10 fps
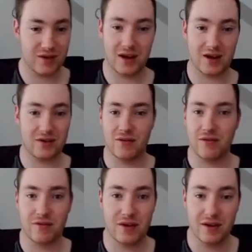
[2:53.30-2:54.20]
I can't
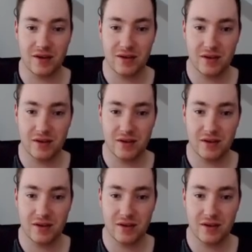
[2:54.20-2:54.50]
even read it.